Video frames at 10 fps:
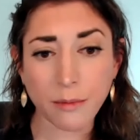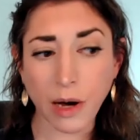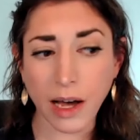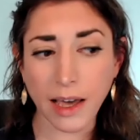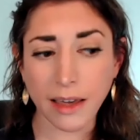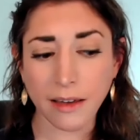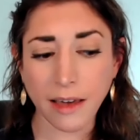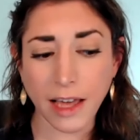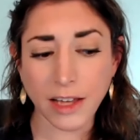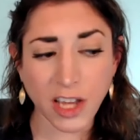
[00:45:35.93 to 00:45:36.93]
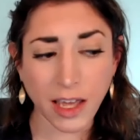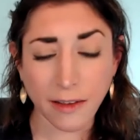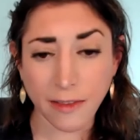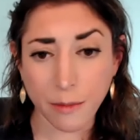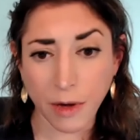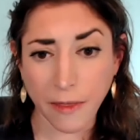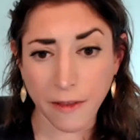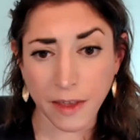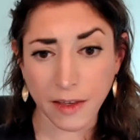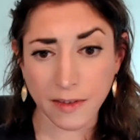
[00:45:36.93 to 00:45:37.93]
by educating them on the
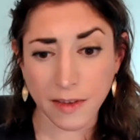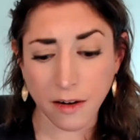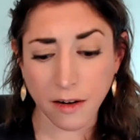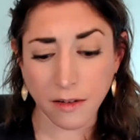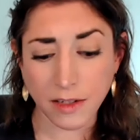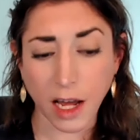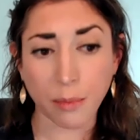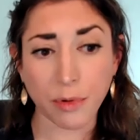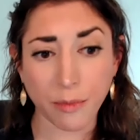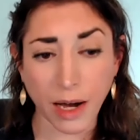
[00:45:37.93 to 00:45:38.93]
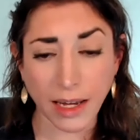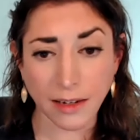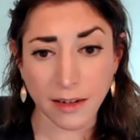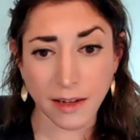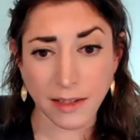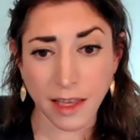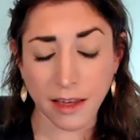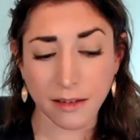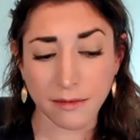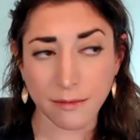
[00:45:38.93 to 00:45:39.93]
things that are top of mind as
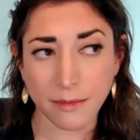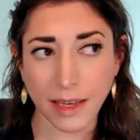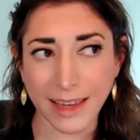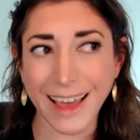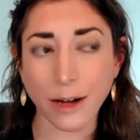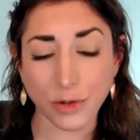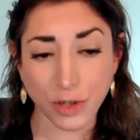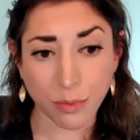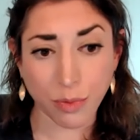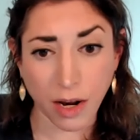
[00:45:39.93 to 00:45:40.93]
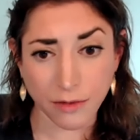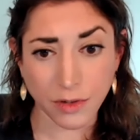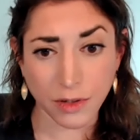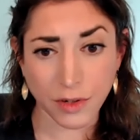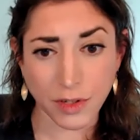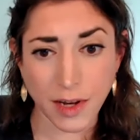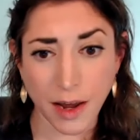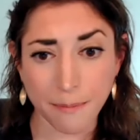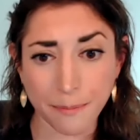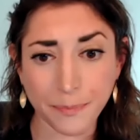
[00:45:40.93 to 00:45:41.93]
they encounter your product for the first time.